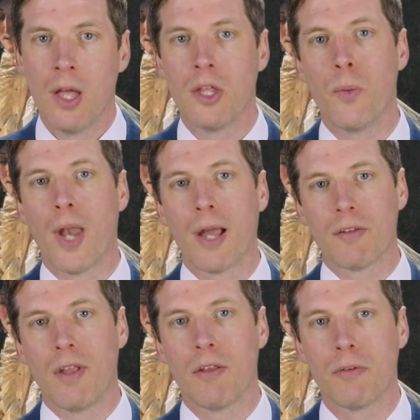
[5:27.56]
you would
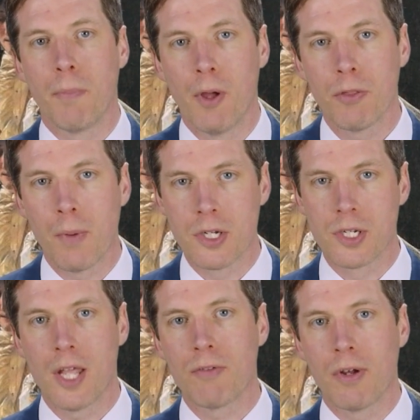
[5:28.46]
access birth, marriage, and
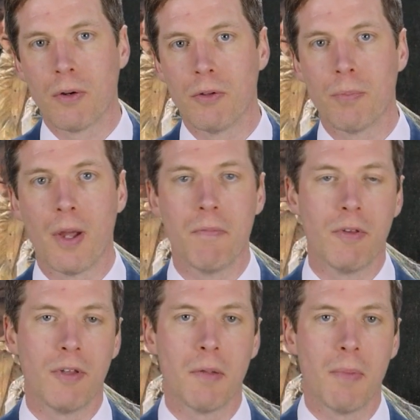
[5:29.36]
death records by
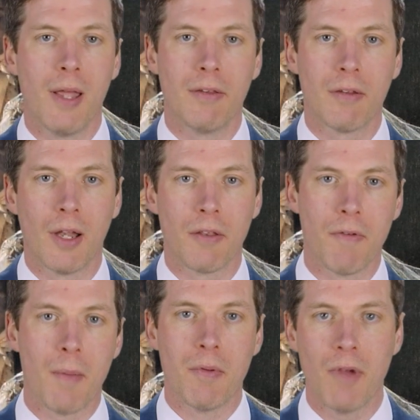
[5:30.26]
visiting places like the
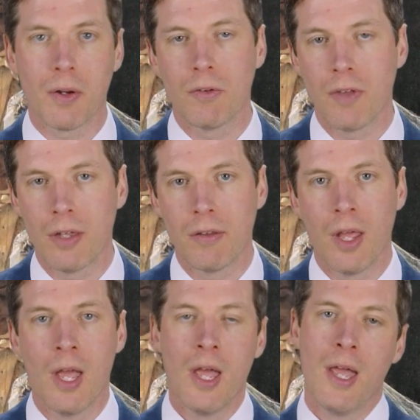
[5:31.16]
Family Records Centre
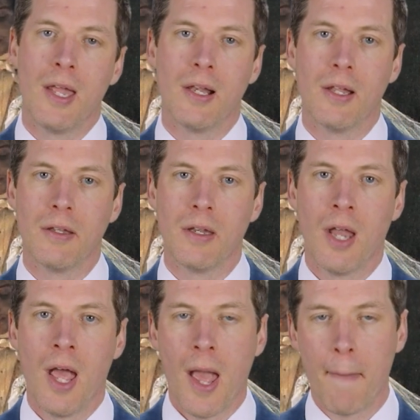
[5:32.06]
in
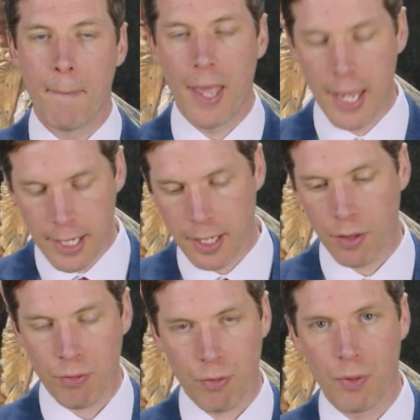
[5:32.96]
London and paging
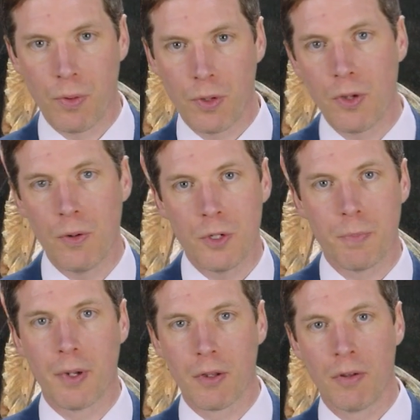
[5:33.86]
through huge
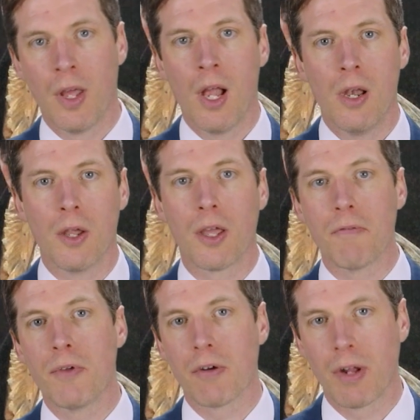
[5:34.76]
books
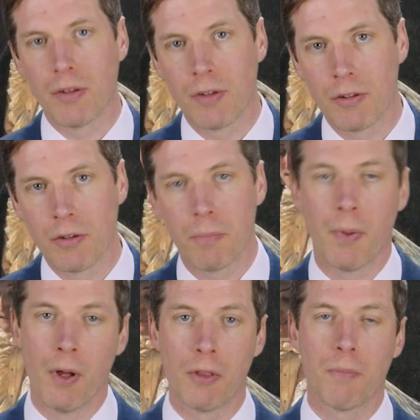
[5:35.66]
looking for your ancestors'
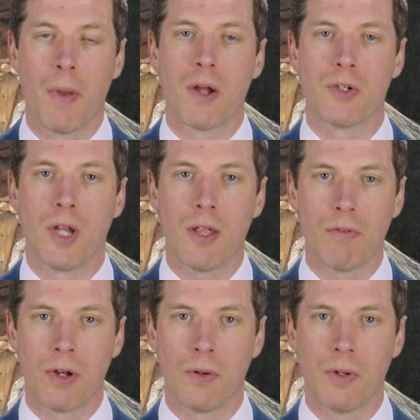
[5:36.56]
birth, marriage, or death
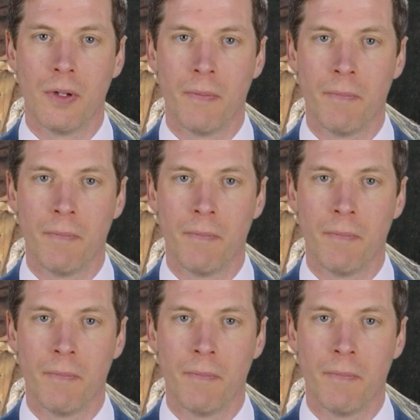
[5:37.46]
record.